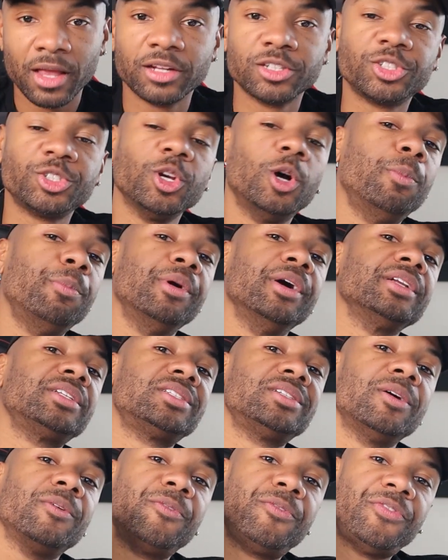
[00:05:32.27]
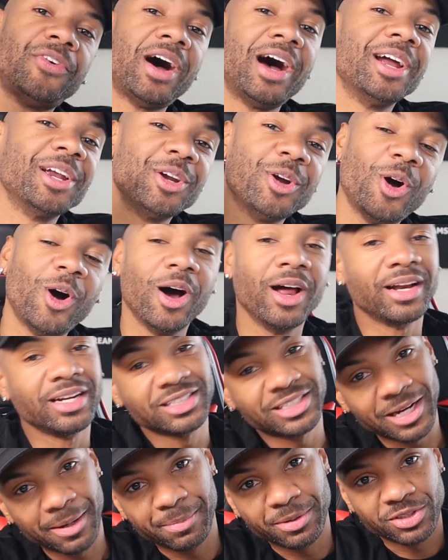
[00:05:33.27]
so much fire on
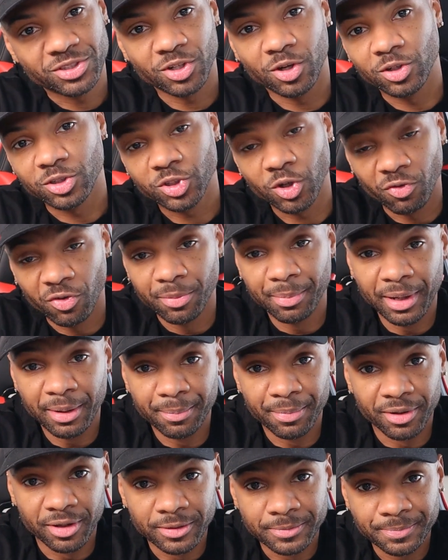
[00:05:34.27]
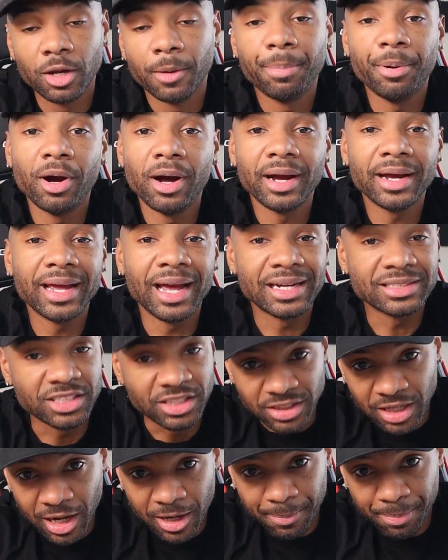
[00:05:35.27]
this episode. So remember, your podcast
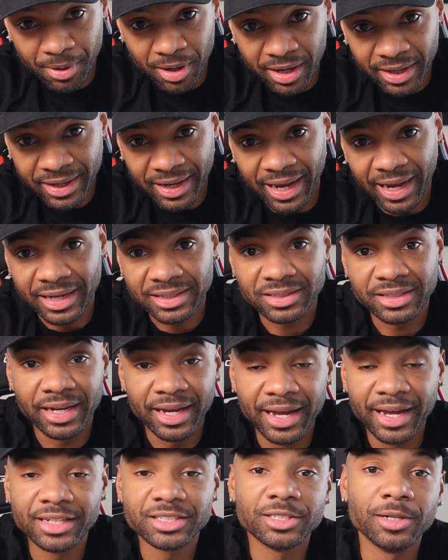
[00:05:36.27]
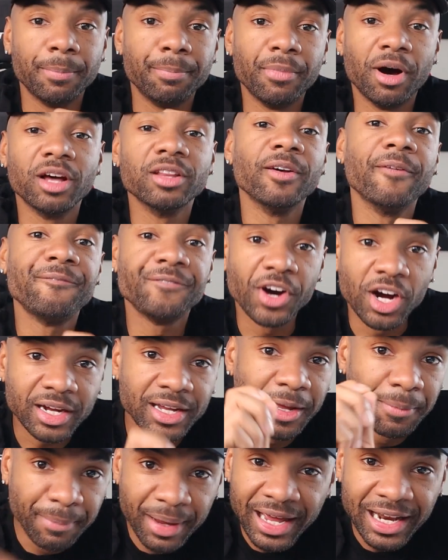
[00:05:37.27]
is not a podcast. It's a
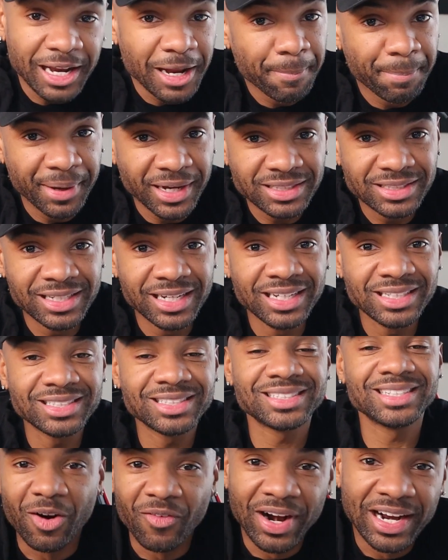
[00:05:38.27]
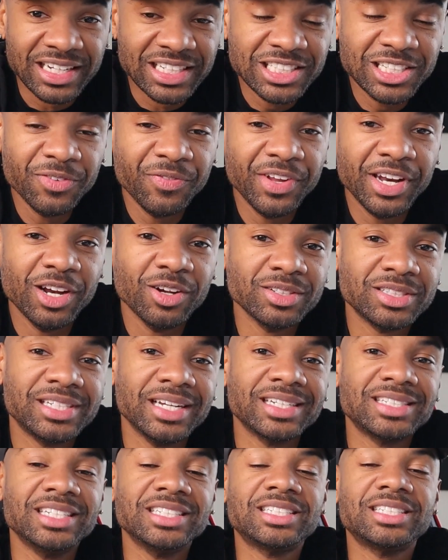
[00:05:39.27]
media business. All right, this is video
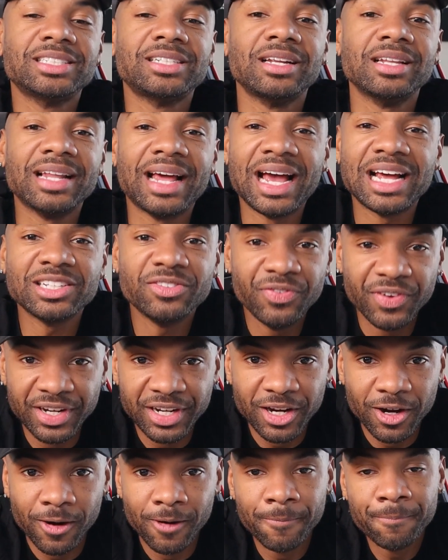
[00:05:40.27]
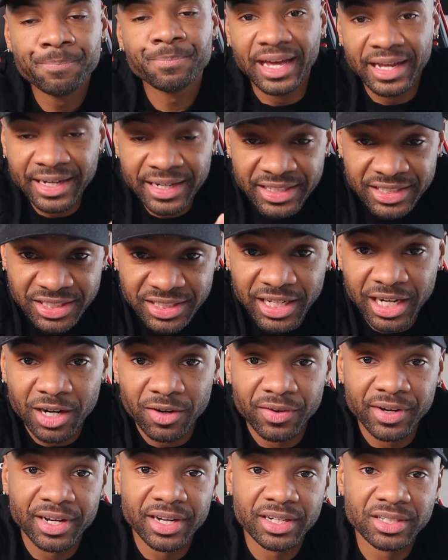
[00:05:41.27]
6. This is the last video in this
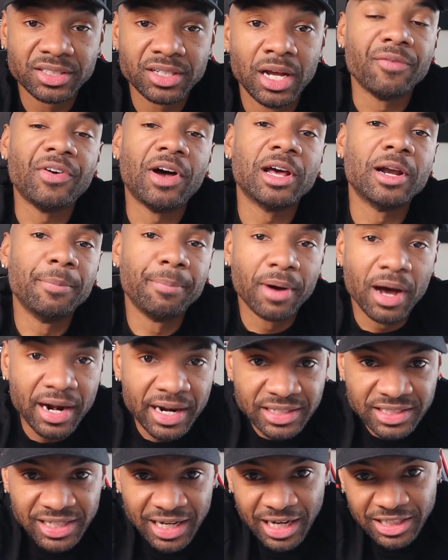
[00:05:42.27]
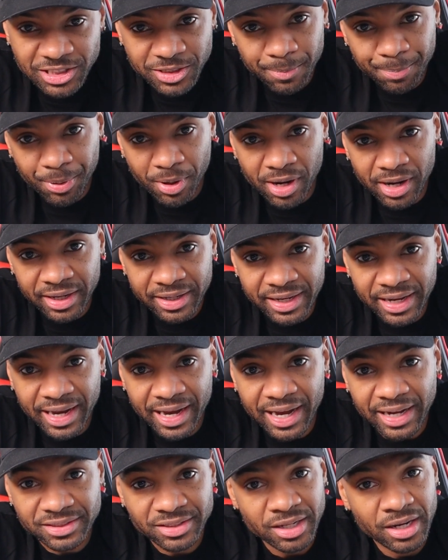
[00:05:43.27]
series of how to monetize your
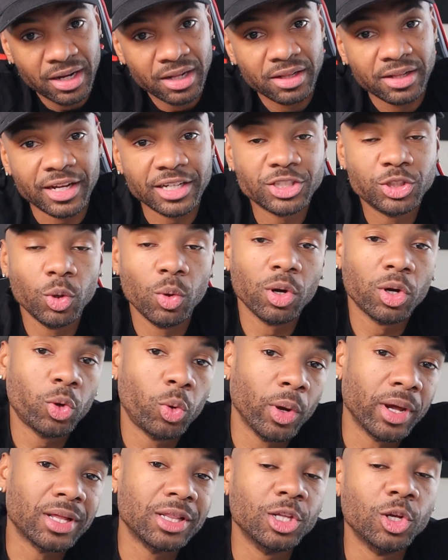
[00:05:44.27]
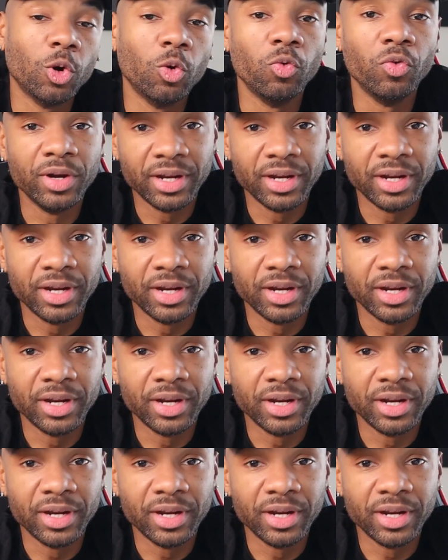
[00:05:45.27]
podcast. Let's do a quick little